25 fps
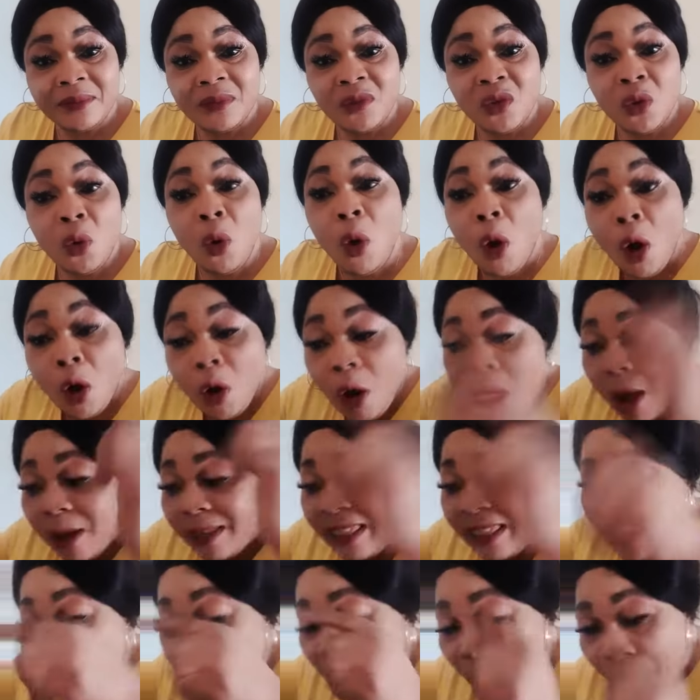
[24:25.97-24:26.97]
Who call
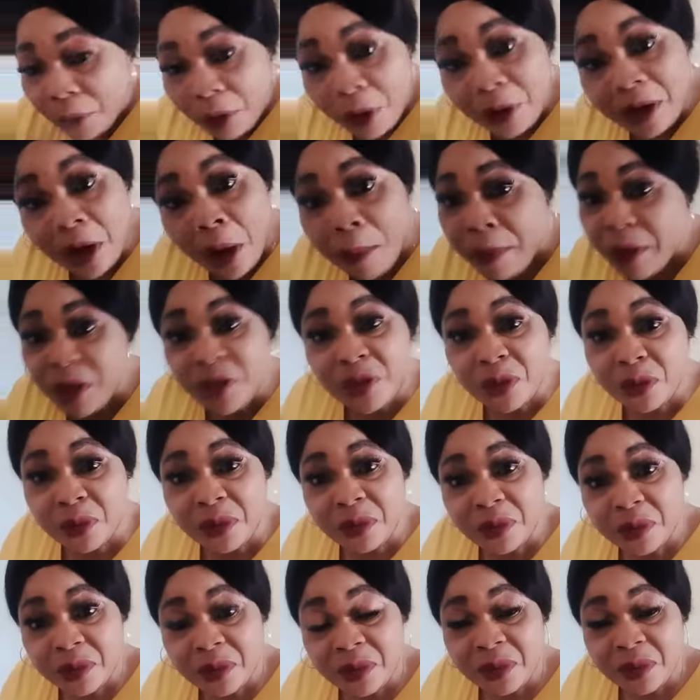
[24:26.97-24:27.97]
them wrong? Not be you.
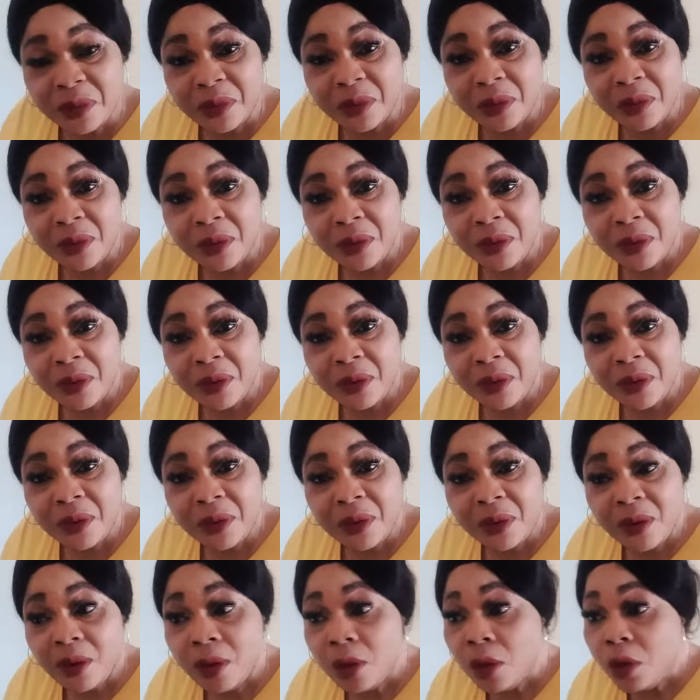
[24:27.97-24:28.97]

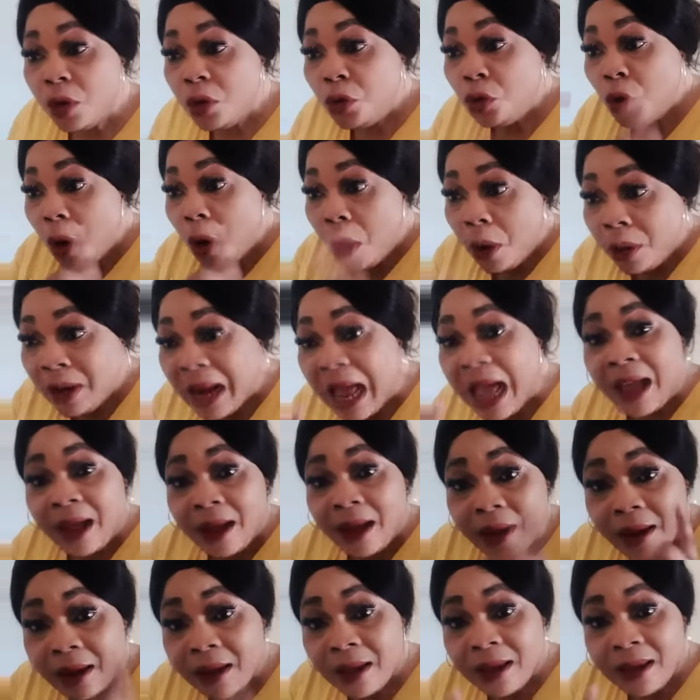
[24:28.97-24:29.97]
You now,
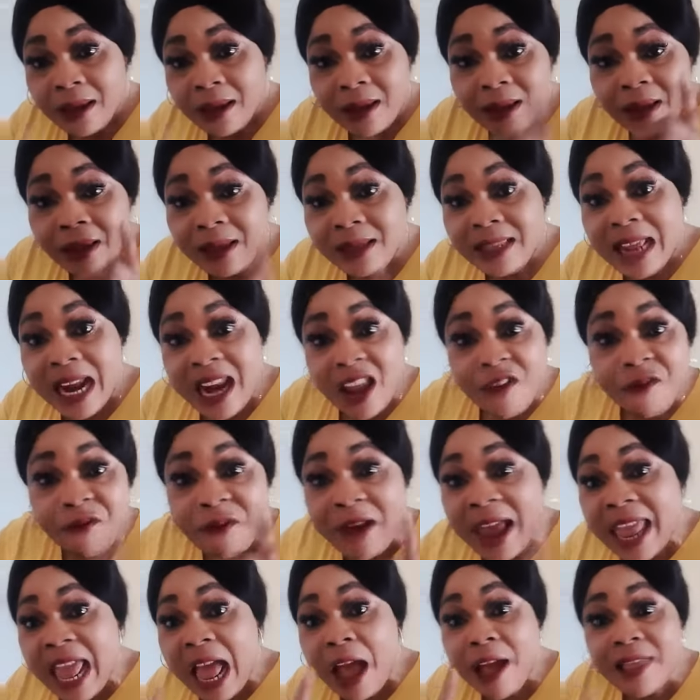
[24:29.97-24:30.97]
then the
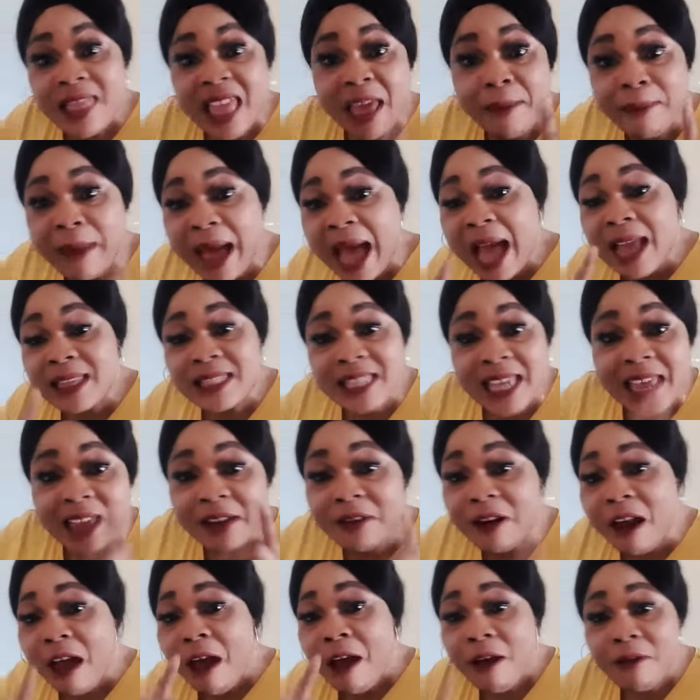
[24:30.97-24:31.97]
fire the mighty,
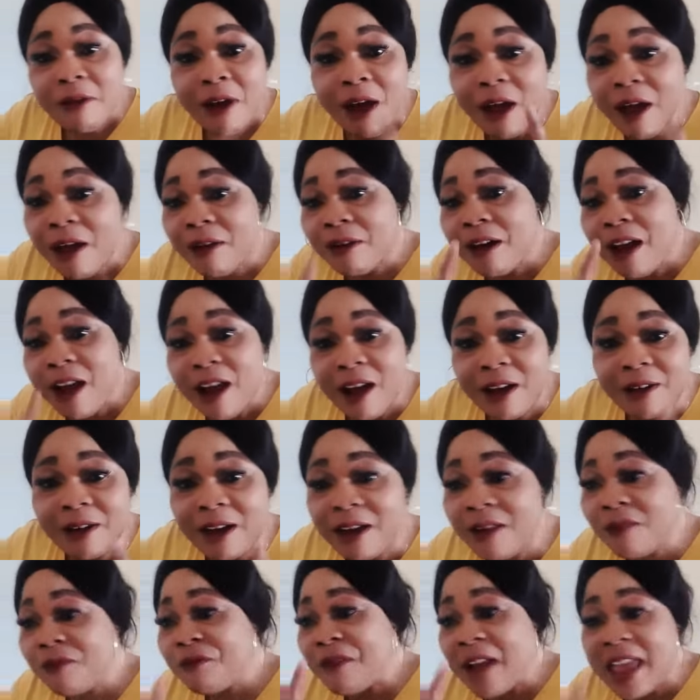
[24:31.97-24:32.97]
rah, rah, rah,
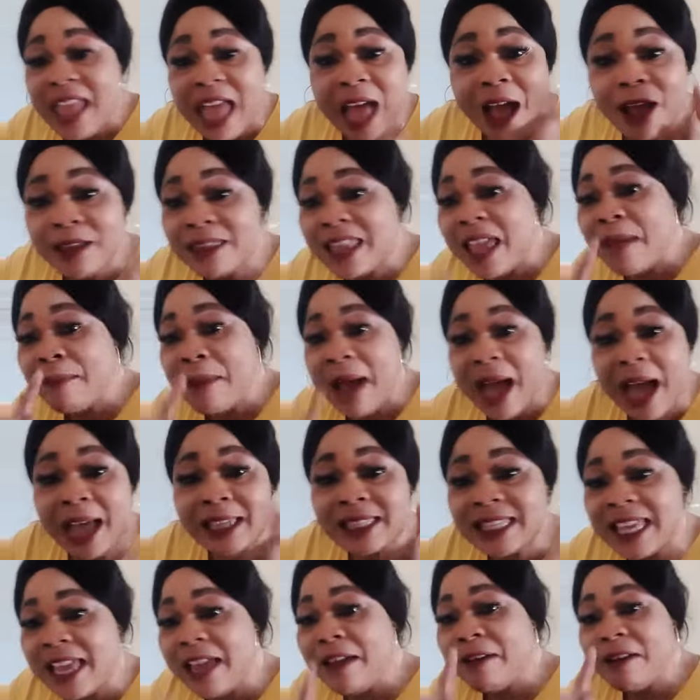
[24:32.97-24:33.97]
rah, fire the
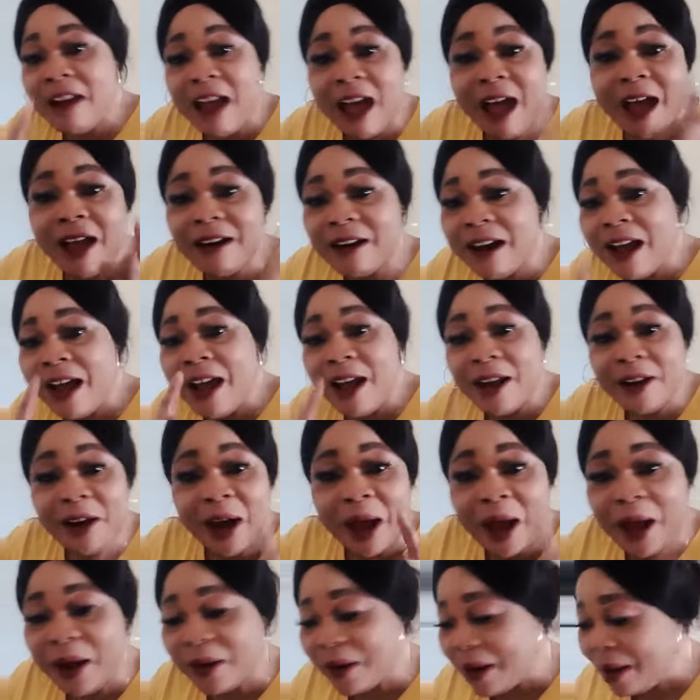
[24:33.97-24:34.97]
mighty, rah, rah,
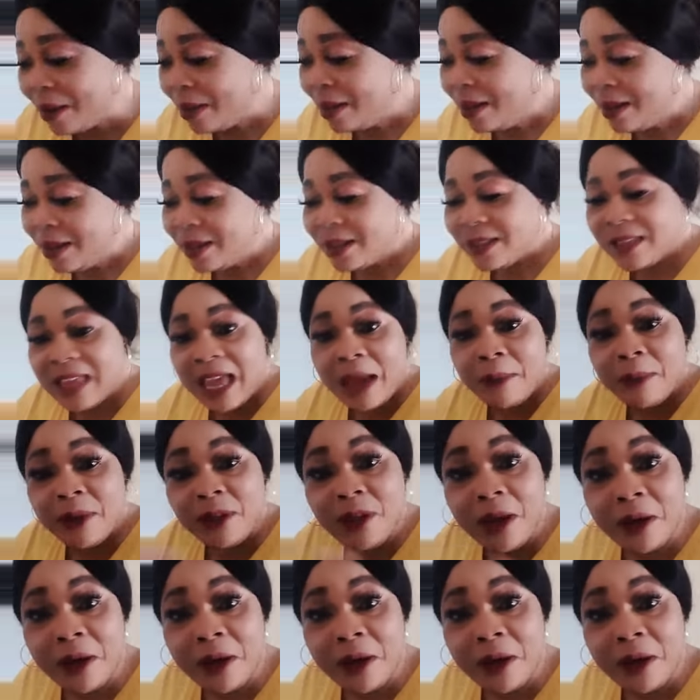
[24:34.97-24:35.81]
rah, rah. See, I'm in the